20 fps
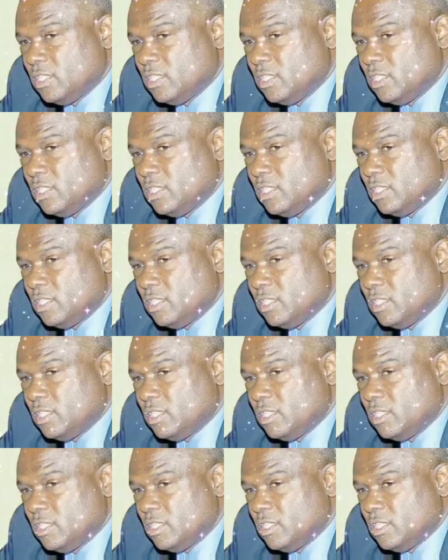People's
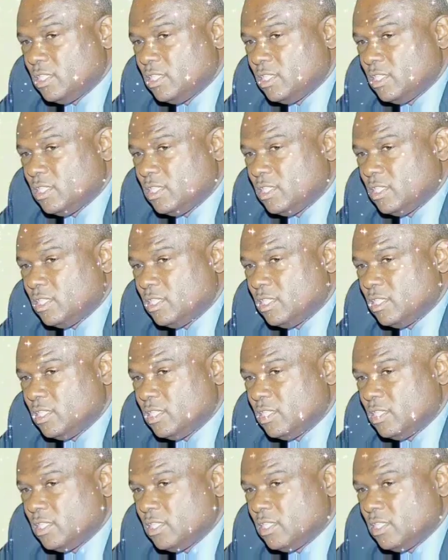National Party's
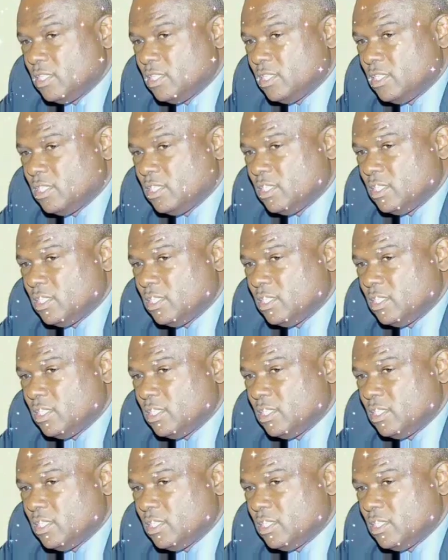presidential